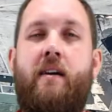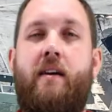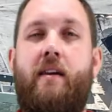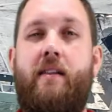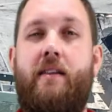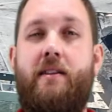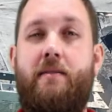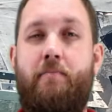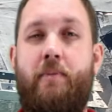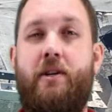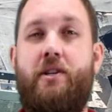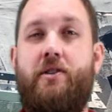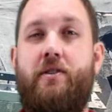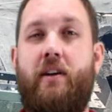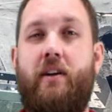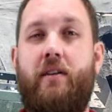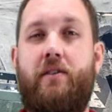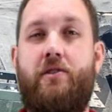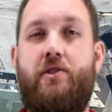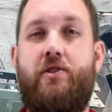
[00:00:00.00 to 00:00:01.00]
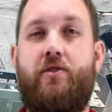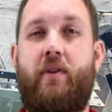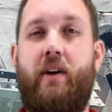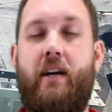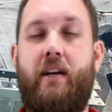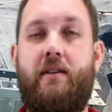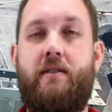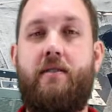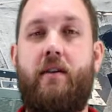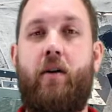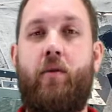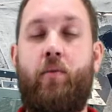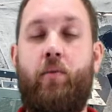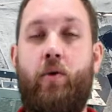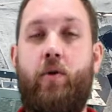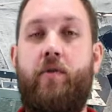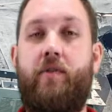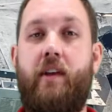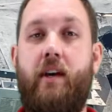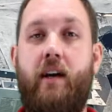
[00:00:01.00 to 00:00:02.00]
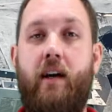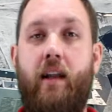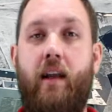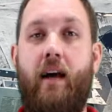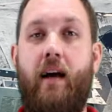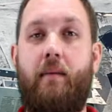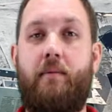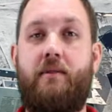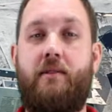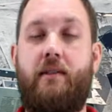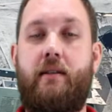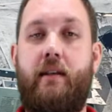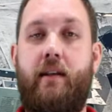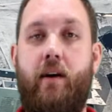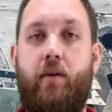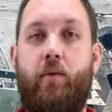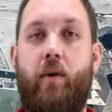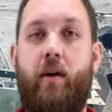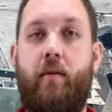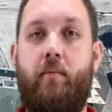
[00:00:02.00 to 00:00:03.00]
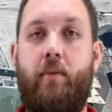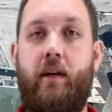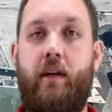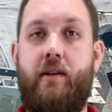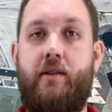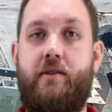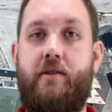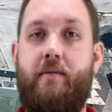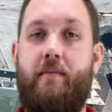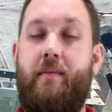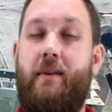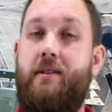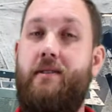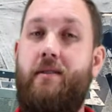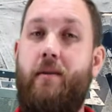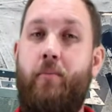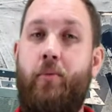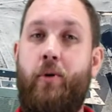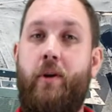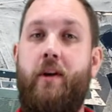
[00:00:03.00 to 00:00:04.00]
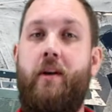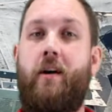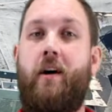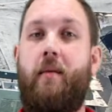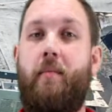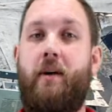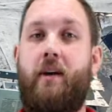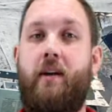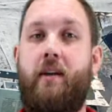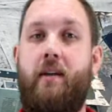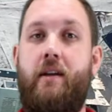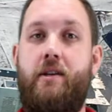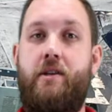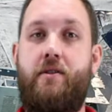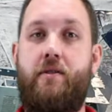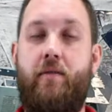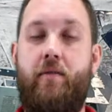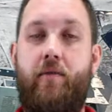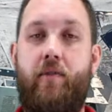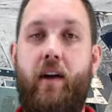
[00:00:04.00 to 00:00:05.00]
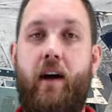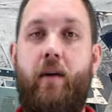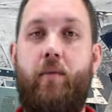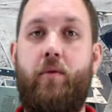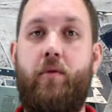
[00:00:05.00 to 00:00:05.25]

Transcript: This picture illustrates a roof that collapsed in Delray Beach. This is a pretty common condition on flat